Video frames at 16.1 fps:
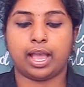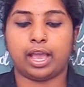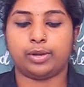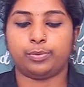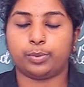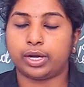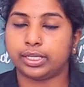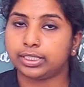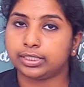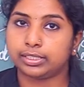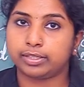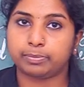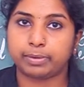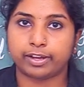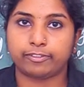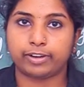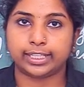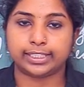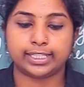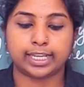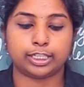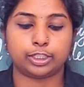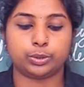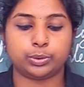And what did the
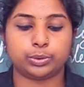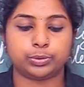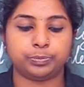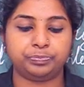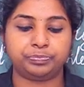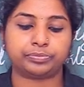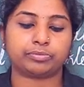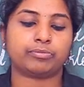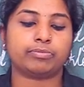Vaidya do?